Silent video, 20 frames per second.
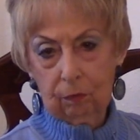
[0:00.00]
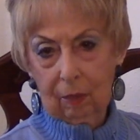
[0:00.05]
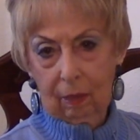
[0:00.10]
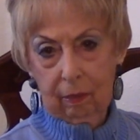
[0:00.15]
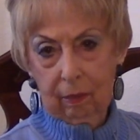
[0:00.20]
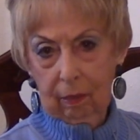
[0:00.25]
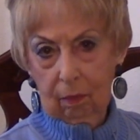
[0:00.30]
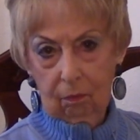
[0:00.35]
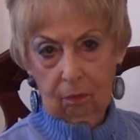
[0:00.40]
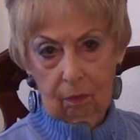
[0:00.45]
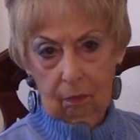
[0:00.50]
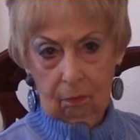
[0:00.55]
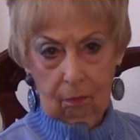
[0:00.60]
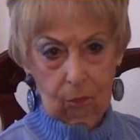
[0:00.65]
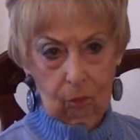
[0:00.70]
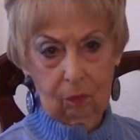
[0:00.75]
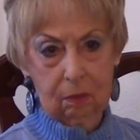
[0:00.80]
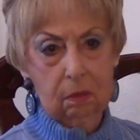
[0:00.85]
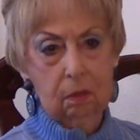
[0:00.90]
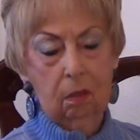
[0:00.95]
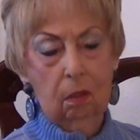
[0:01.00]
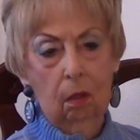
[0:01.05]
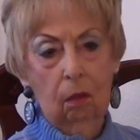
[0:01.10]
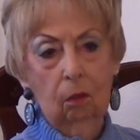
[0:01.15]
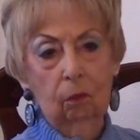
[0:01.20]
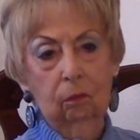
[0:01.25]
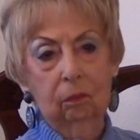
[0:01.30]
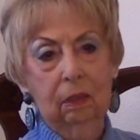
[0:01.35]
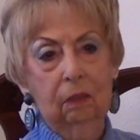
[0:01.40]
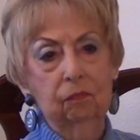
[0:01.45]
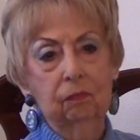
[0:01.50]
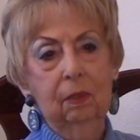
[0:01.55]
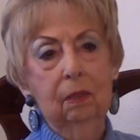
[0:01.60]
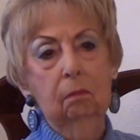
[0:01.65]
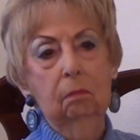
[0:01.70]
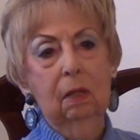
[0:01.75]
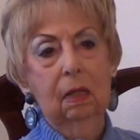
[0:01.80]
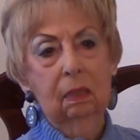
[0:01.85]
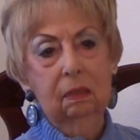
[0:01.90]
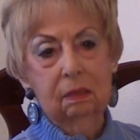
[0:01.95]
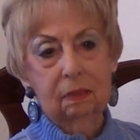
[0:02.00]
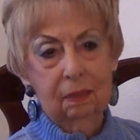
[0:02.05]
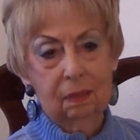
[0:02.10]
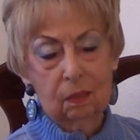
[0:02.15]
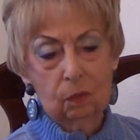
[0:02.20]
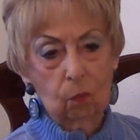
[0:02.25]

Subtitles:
I never was called, if anybody says